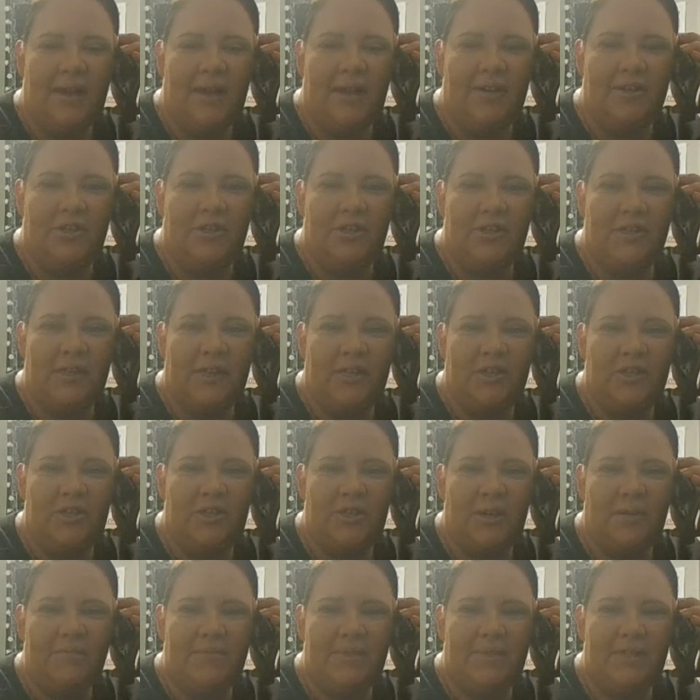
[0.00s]
and she like
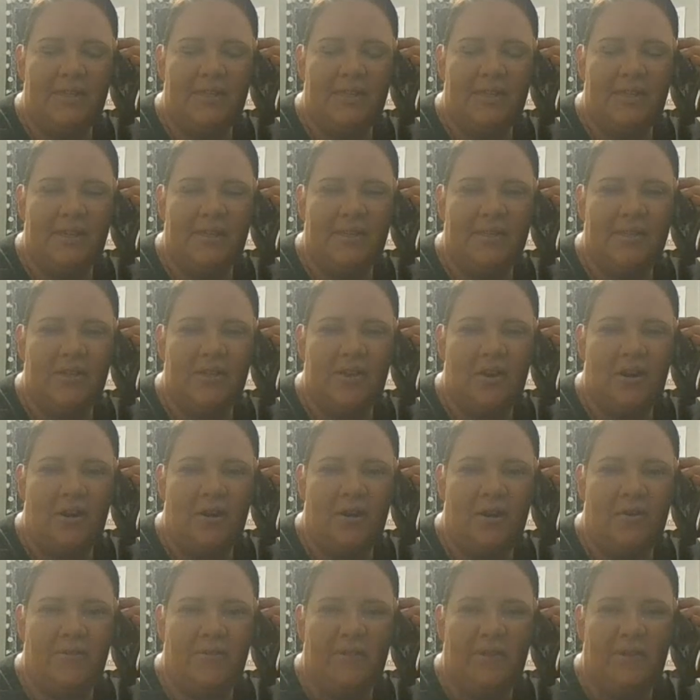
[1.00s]
jumped into his
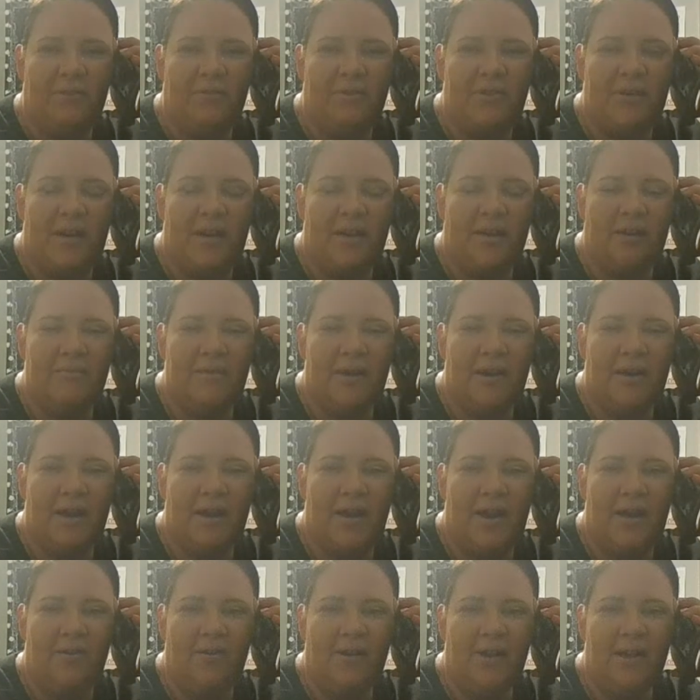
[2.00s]
car, and they were talking about
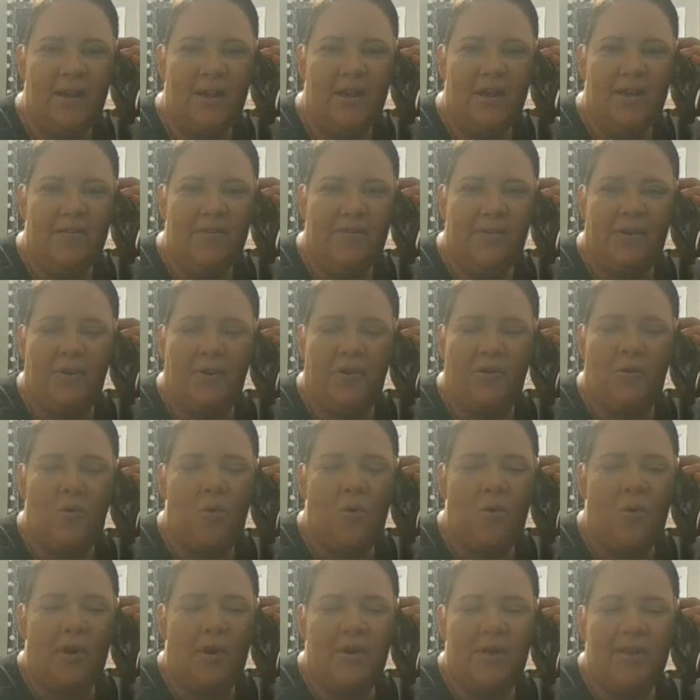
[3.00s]
how they're
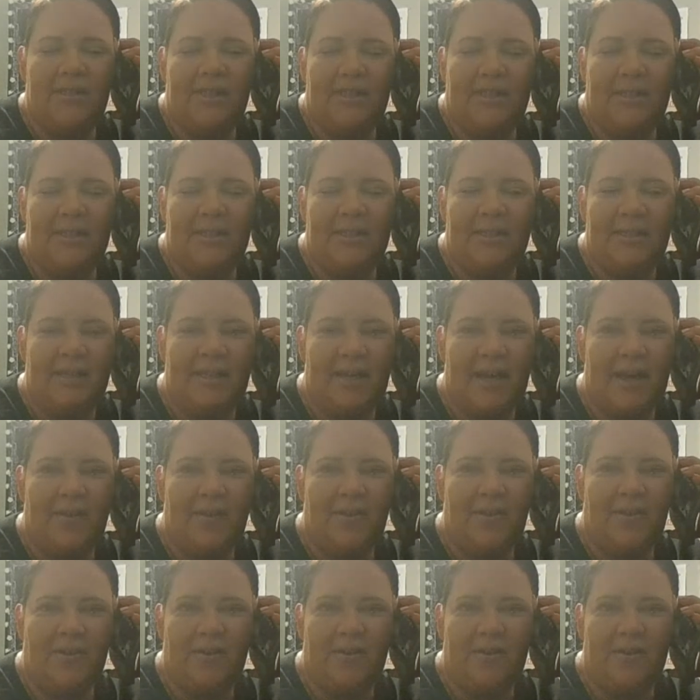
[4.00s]
quarantined
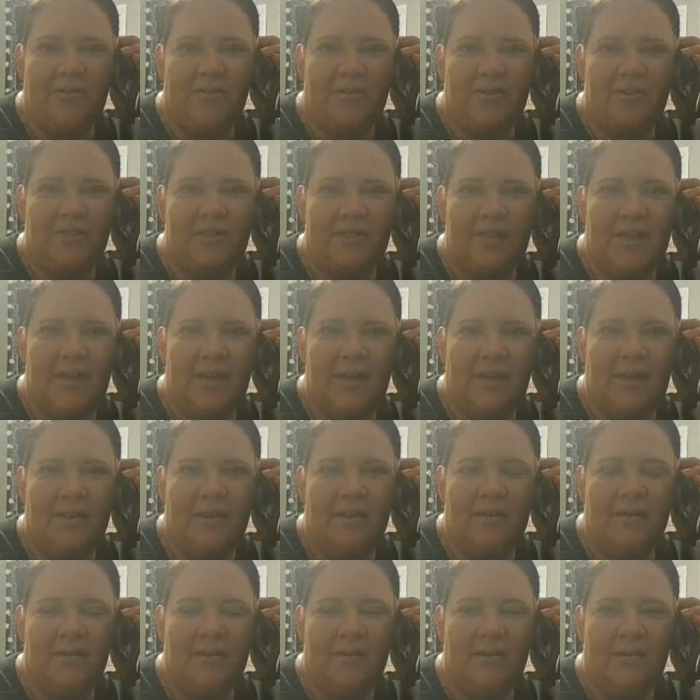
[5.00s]
together, and I was just like,
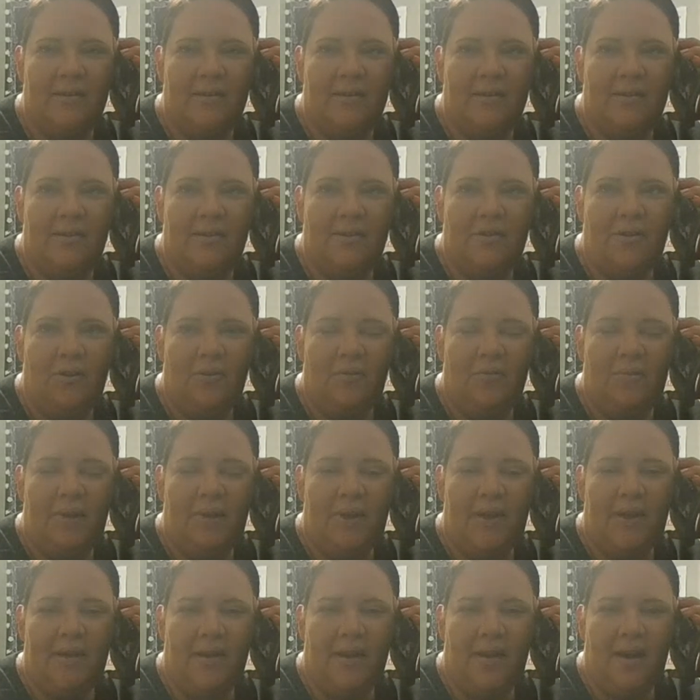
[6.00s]
oh
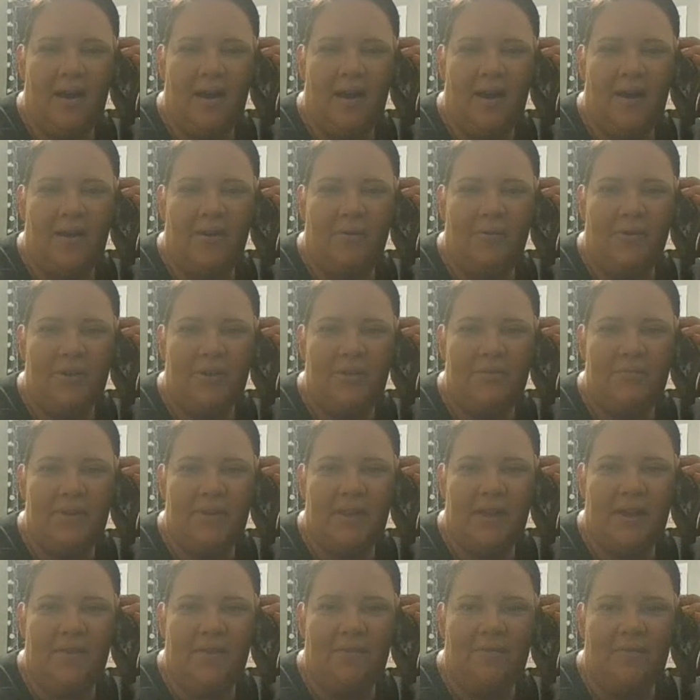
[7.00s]
my god, I wish my
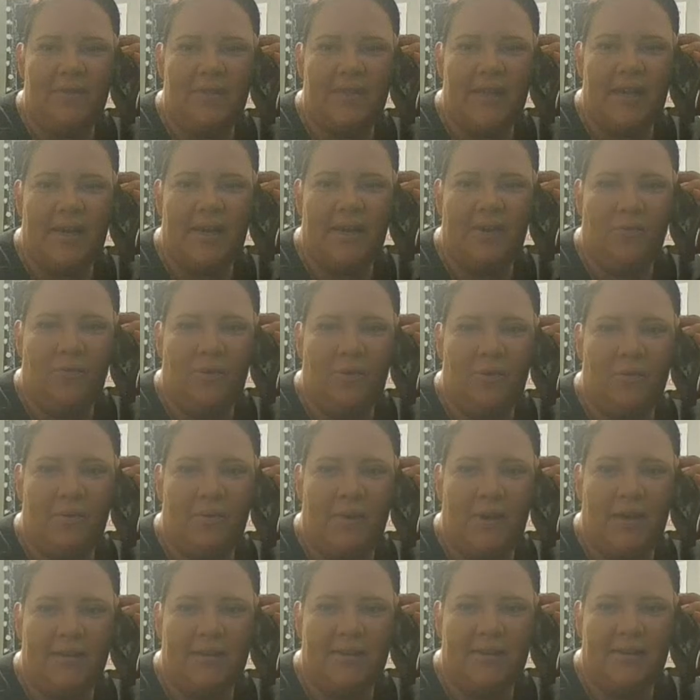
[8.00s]
life was like
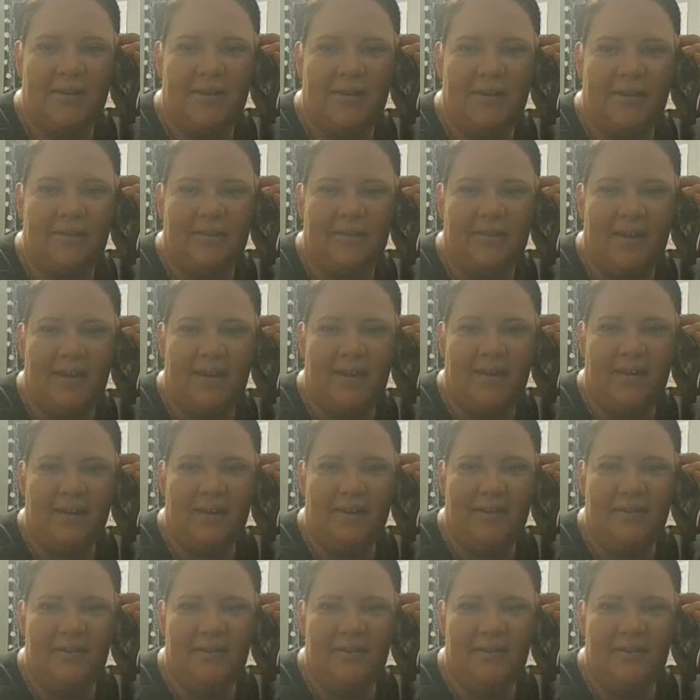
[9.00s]
romantic like that.